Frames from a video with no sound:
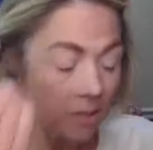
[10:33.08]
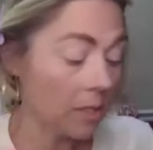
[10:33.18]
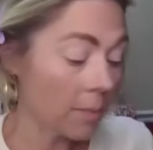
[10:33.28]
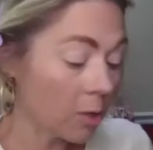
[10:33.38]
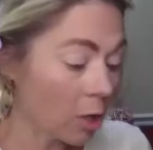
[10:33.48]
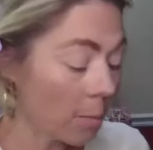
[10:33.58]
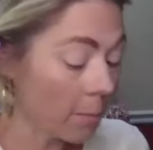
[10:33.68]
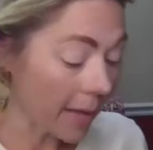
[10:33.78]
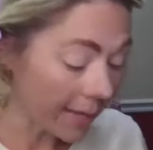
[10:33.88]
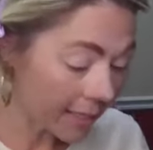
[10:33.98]
So now I'm going to
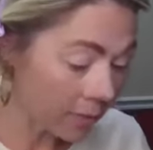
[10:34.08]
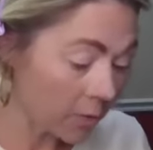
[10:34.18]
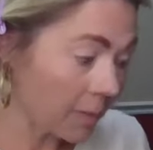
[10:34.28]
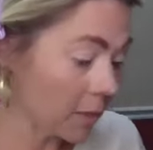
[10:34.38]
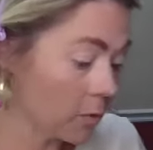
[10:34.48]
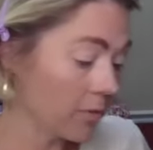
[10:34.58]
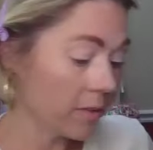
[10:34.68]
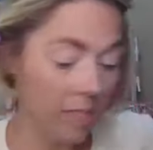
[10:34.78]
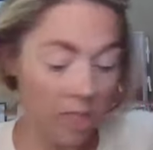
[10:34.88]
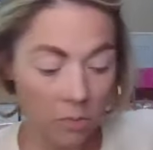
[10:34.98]
back in with my liquid
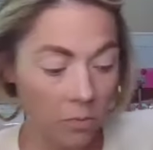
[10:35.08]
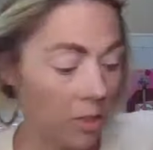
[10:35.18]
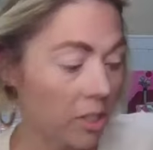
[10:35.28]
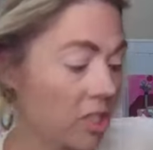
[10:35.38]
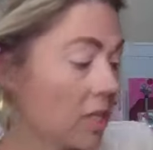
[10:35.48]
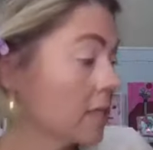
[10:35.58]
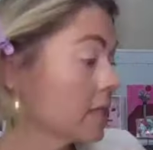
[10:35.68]
foundation brush.